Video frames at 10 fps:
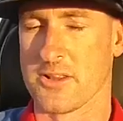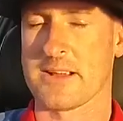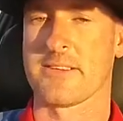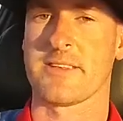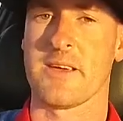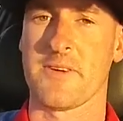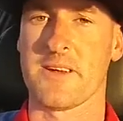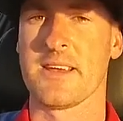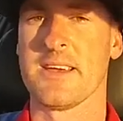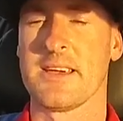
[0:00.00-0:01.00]
luck to
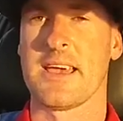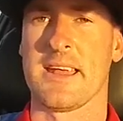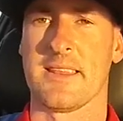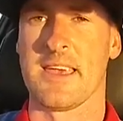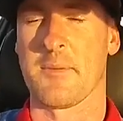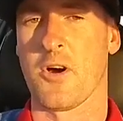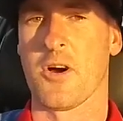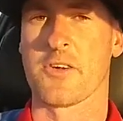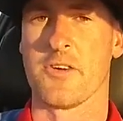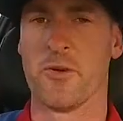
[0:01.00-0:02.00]
Stefan and the
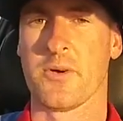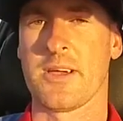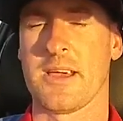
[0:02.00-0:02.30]
Yamaha crew,